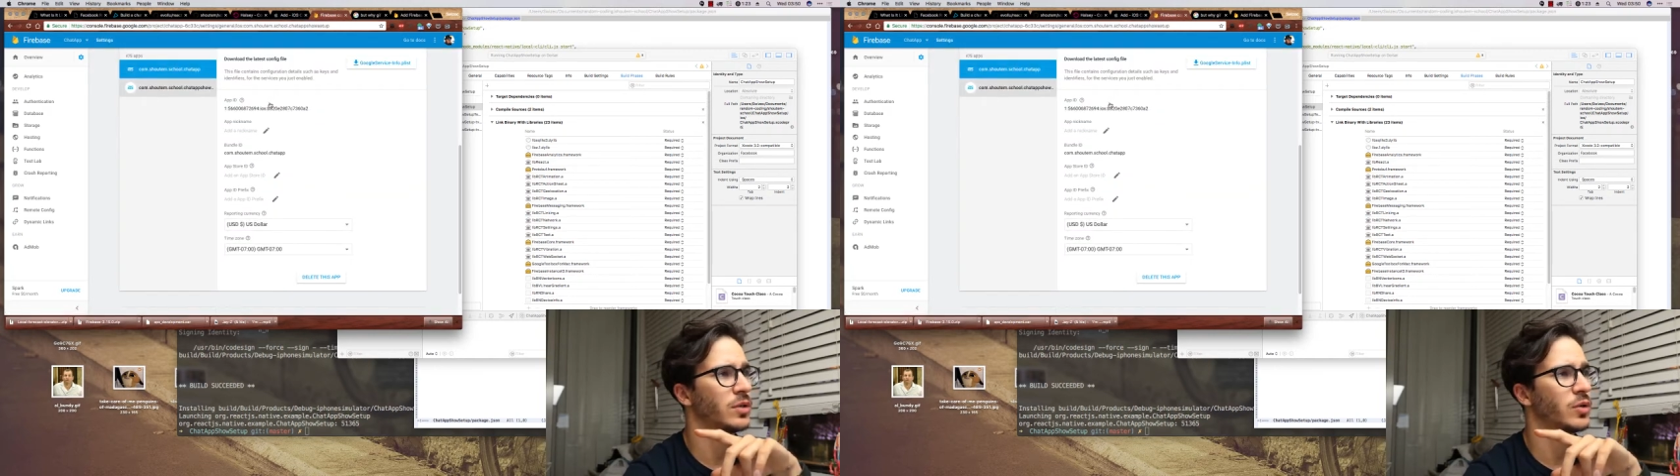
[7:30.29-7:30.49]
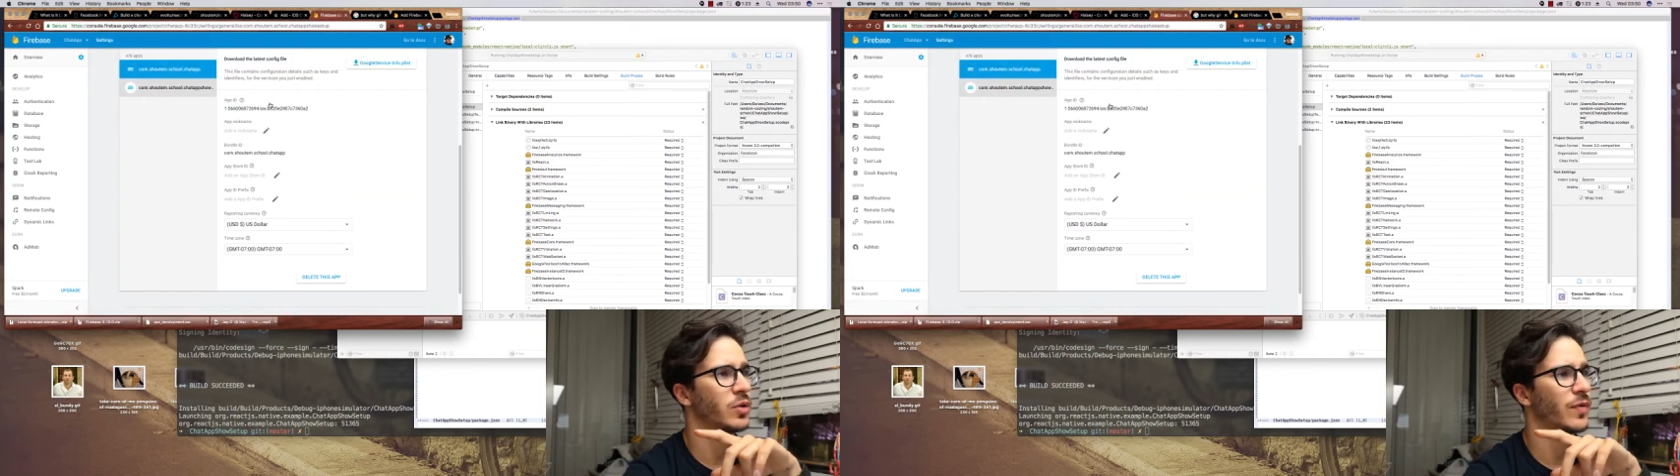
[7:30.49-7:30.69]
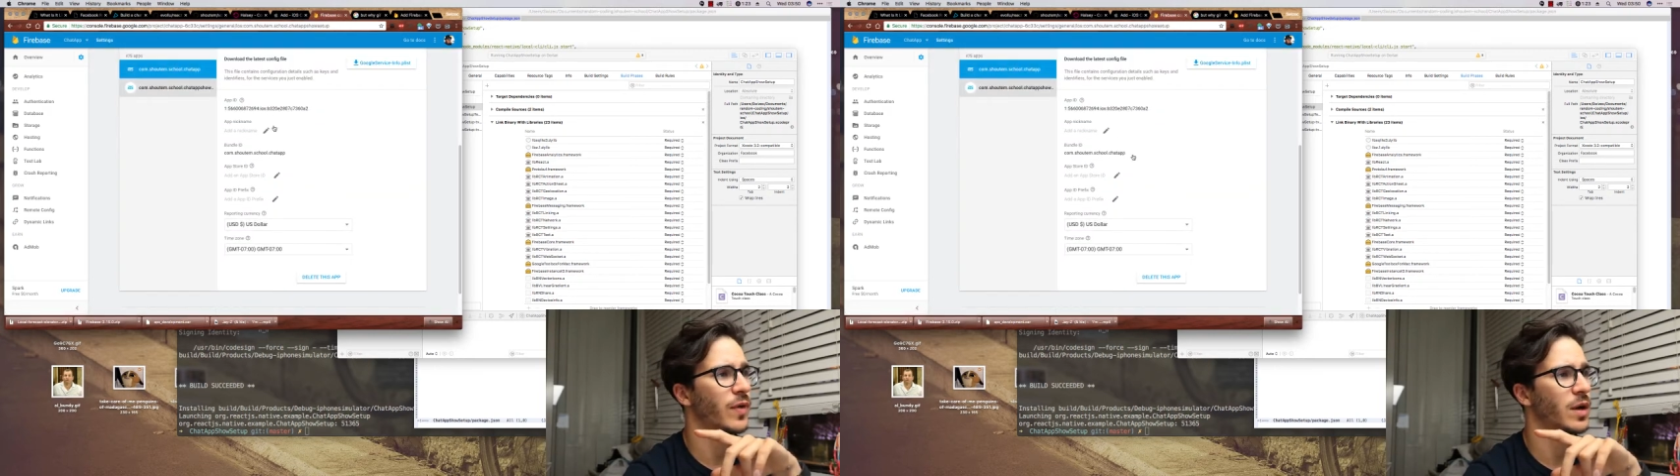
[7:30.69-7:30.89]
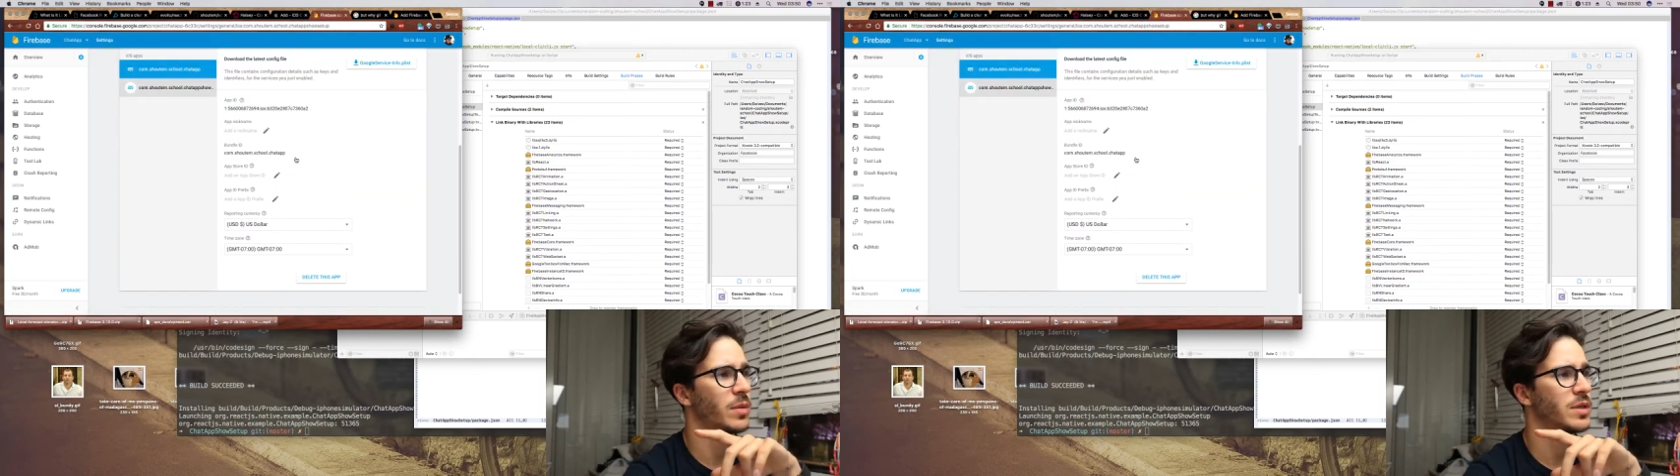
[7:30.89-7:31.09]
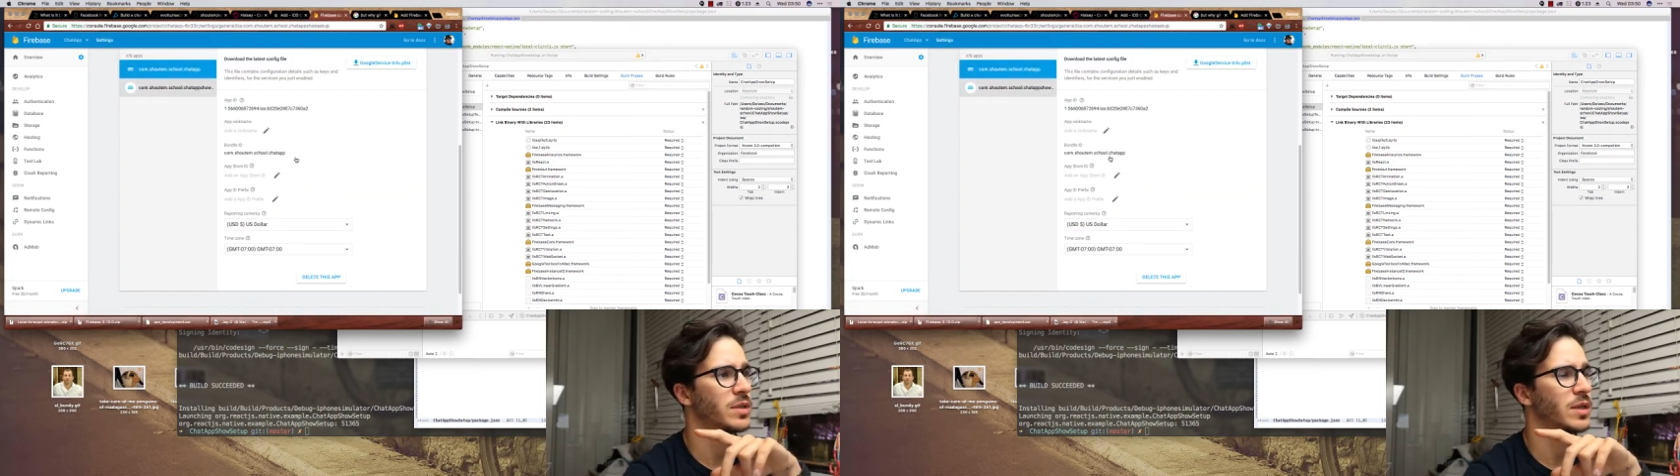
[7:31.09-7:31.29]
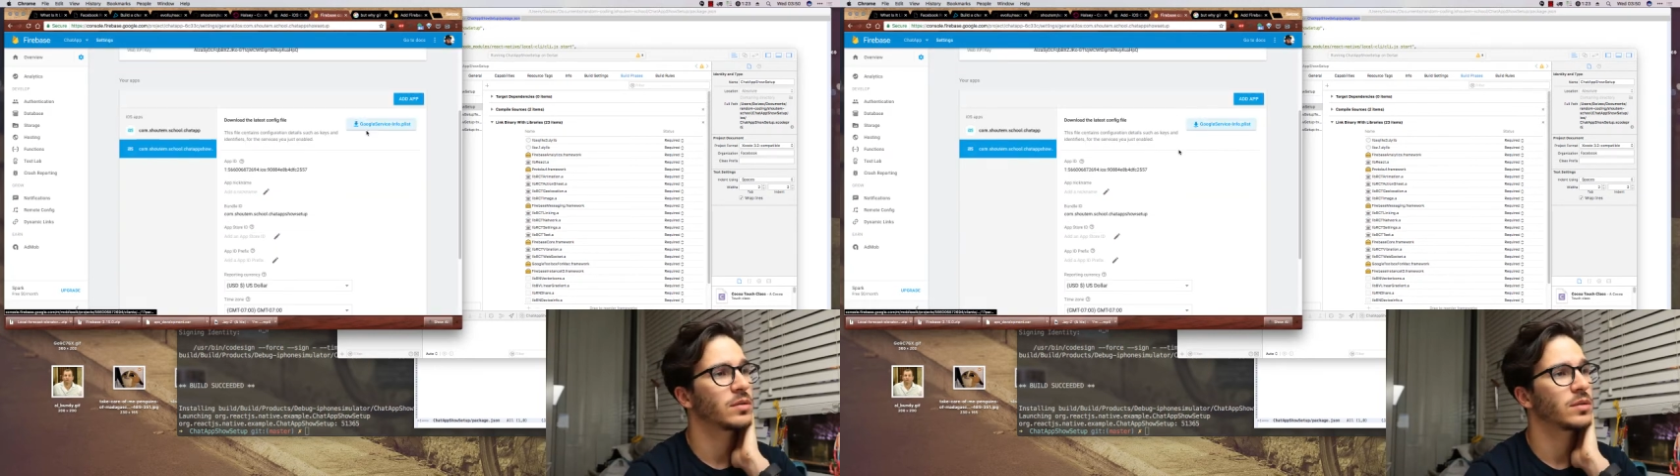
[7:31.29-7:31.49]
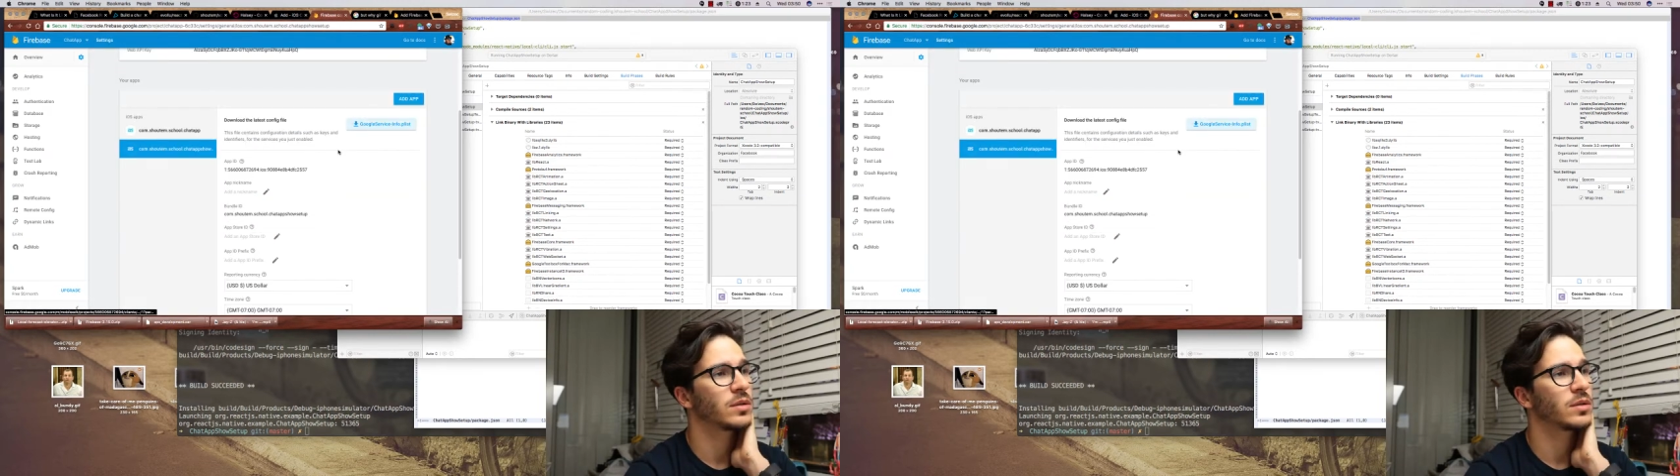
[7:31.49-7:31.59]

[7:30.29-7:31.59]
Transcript: your Firebase thing.